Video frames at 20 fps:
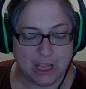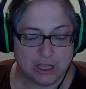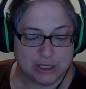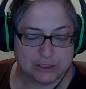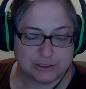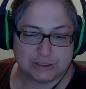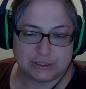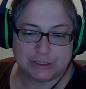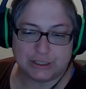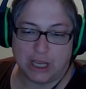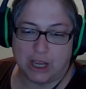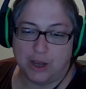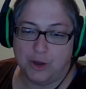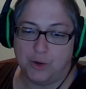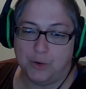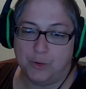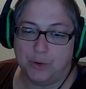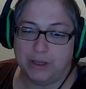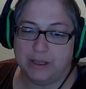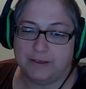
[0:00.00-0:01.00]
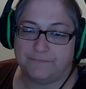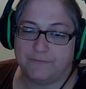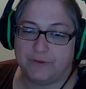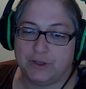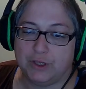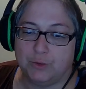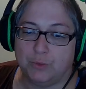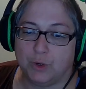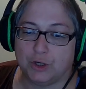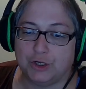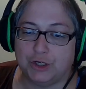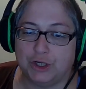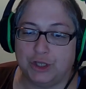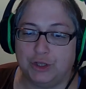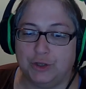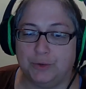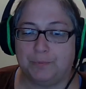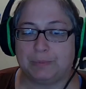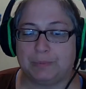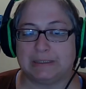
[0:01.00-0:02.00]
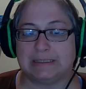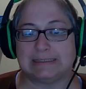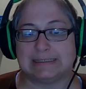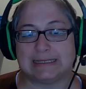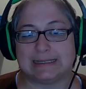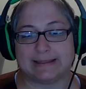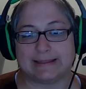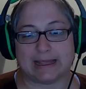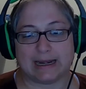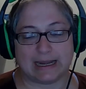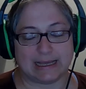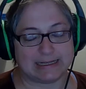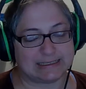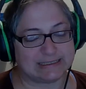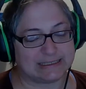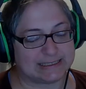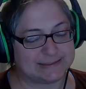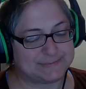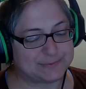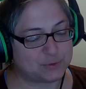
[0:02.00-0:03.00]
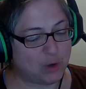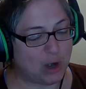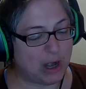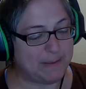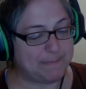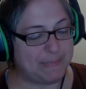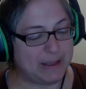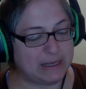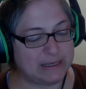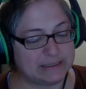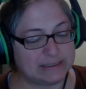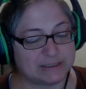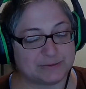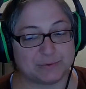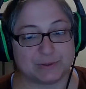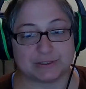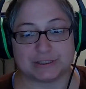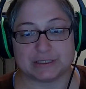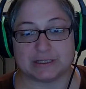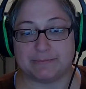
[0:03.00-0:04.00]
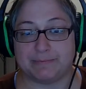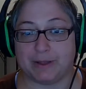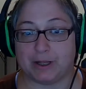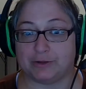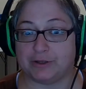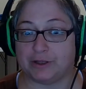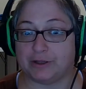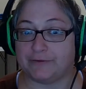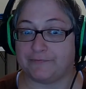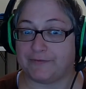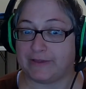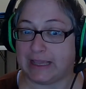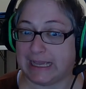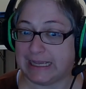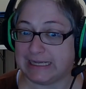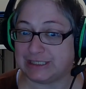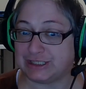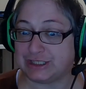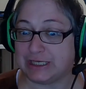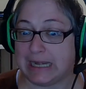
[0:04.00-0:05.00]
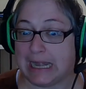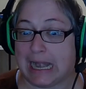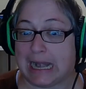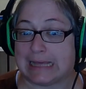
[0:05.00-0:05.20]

So, if you are new, please hit that like and subscribe button as well as the bell notification.